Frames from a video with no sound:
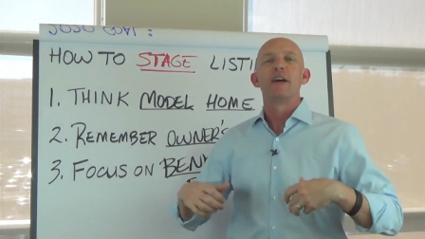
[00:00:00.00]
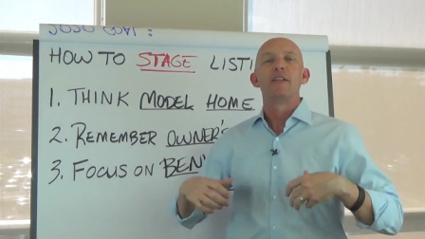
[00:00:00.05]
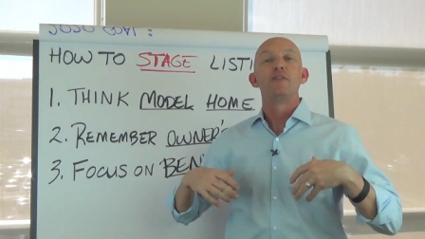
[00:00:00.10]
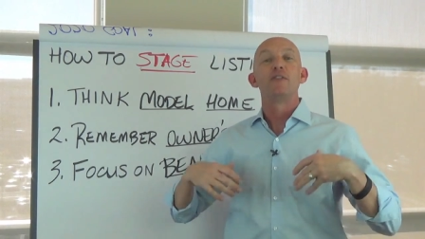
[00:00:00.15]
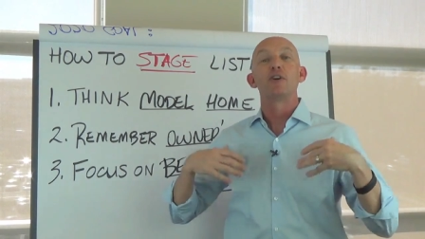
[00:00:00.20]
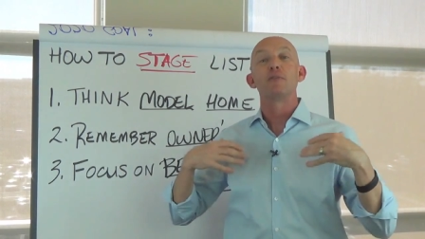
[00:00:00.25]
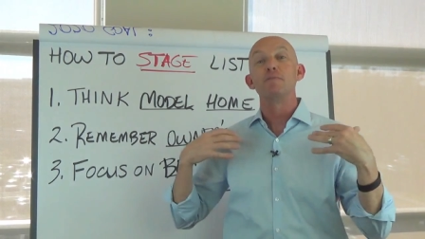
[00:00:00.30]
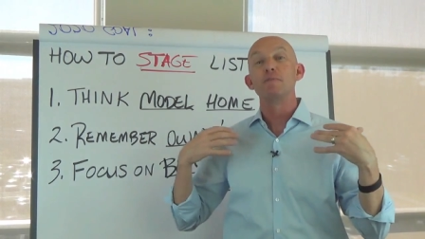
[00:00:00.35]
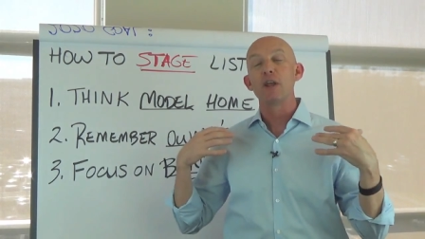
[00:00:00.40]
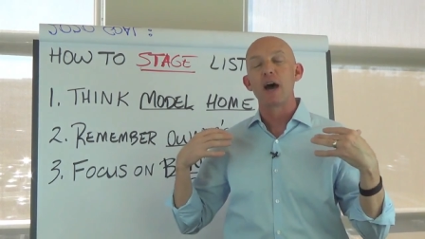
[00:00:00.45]

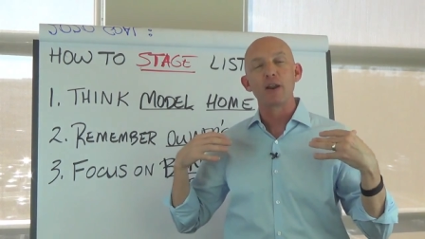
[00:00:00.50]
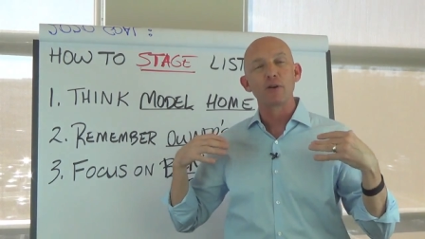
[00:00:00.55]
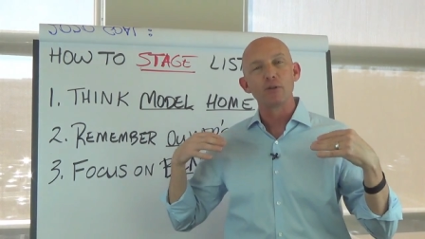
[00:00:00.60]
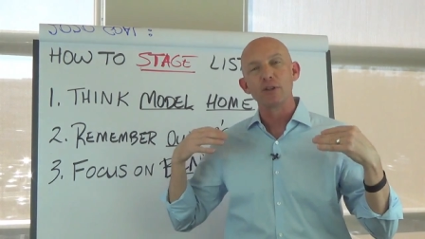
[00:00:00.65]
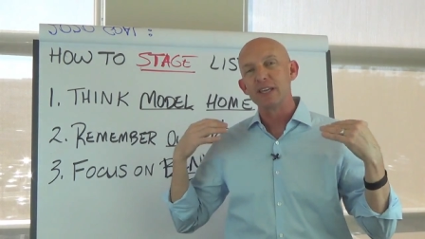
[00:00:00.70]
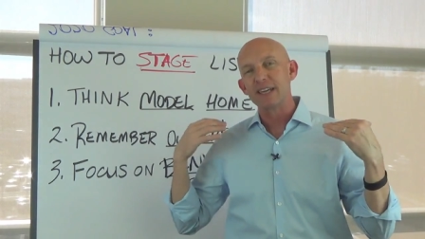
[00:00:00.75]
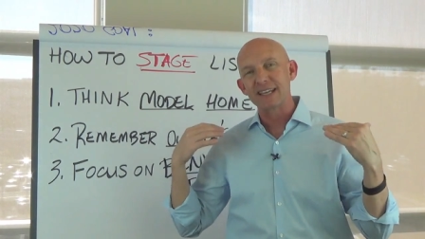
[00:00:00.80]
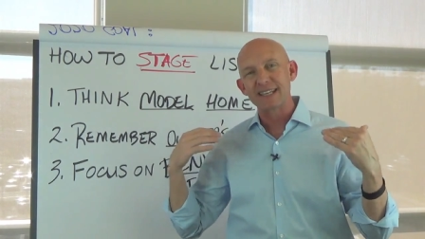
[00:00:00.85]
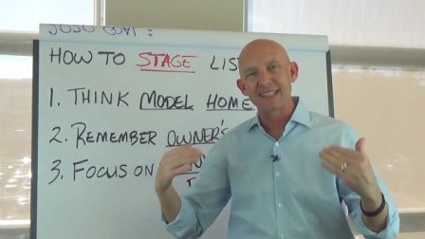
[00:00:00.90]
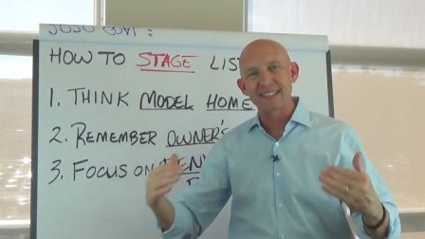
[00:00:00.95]
they're not
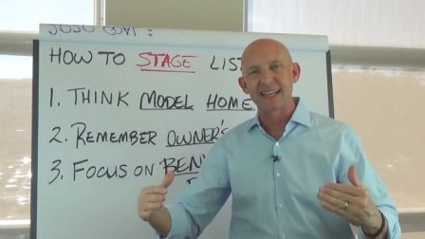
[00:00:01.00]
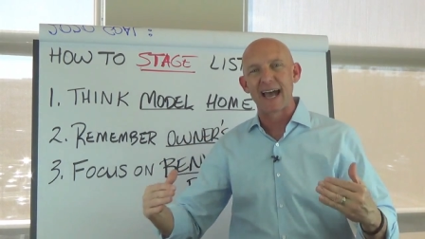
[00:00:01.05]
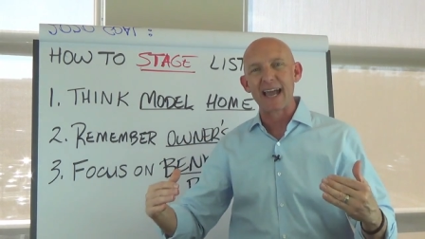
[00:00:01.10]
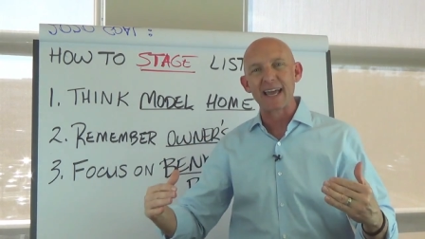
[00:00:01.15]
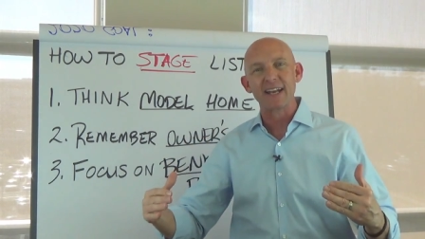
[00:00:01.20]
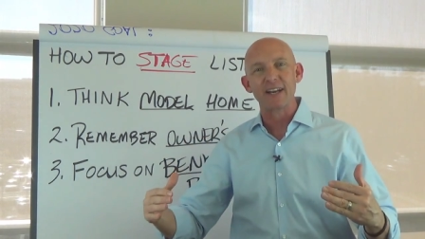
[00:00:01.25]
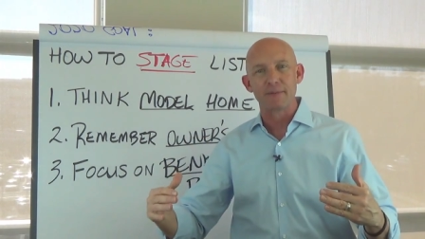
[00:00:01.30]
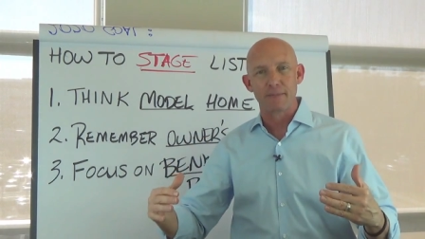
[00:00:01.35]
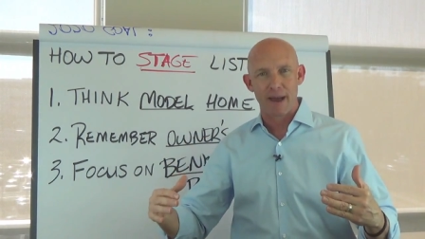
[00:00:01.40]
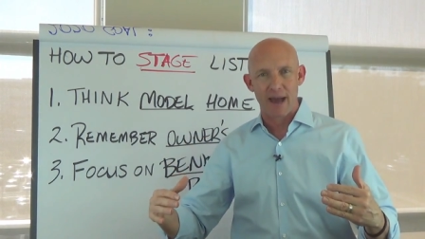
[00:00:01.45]
only
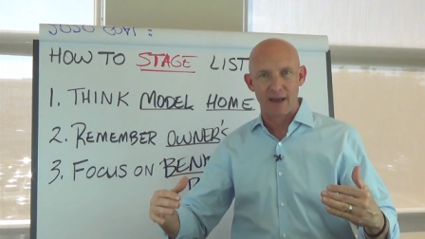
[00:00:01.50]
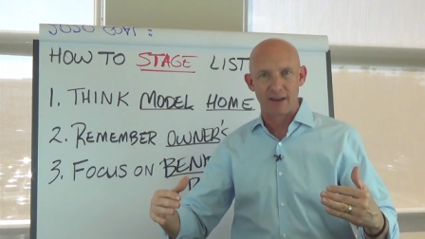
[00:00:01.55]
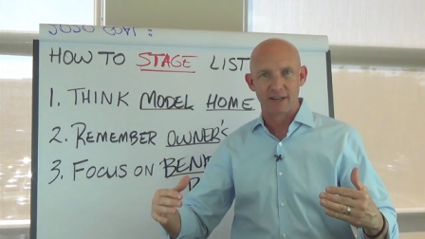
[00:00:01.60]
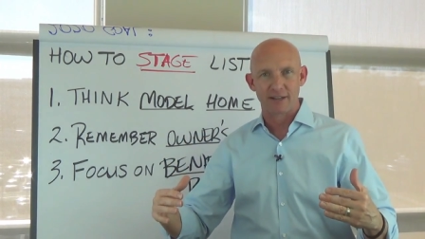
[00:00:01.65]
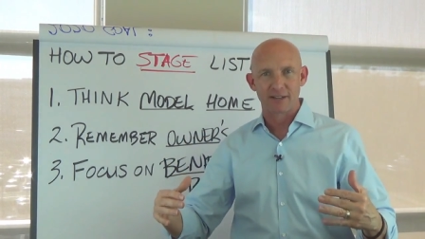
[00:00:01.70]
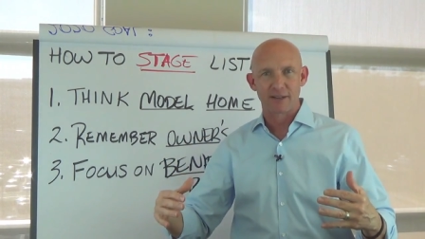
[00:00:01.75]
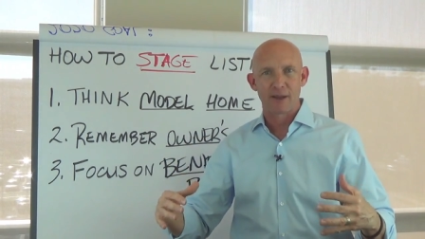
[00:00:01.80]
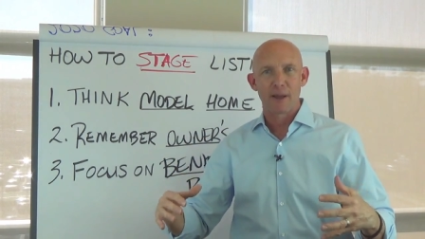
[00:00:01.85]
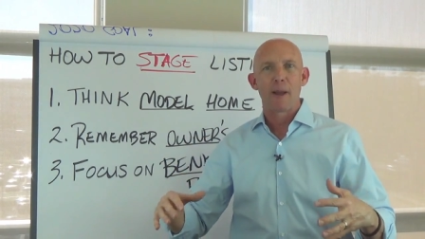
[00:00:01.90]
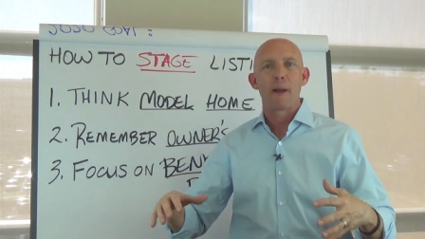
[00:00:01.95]
excited about
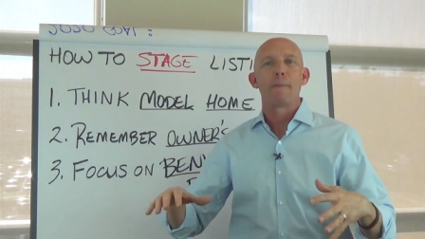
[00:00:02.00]
it,